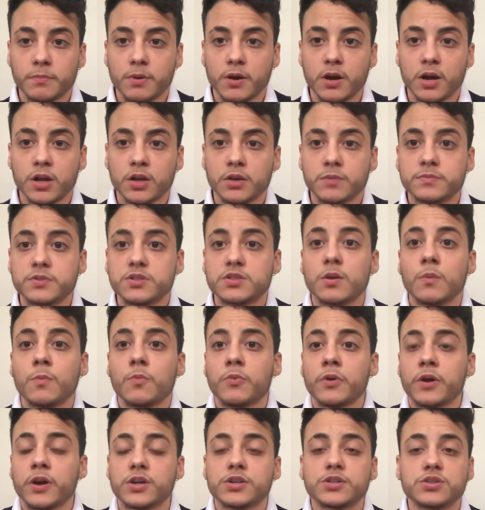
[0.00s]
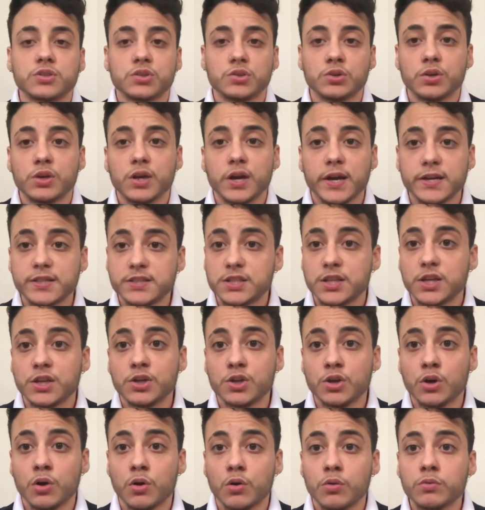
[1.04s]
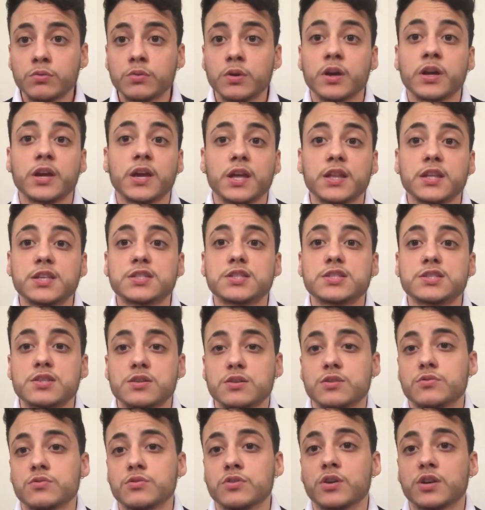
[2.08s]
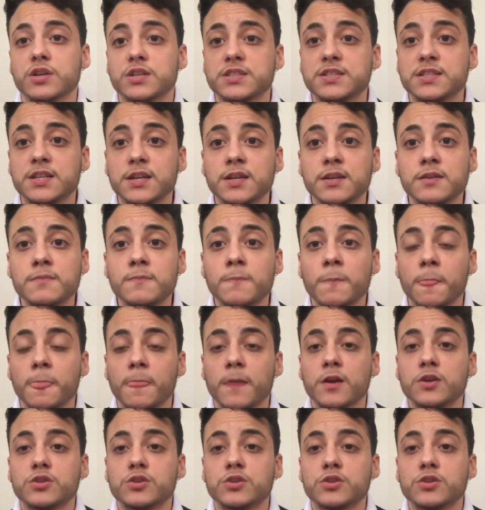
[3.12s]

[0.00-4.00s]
bottom somewhere so you guys can know. Again, this is in New York City.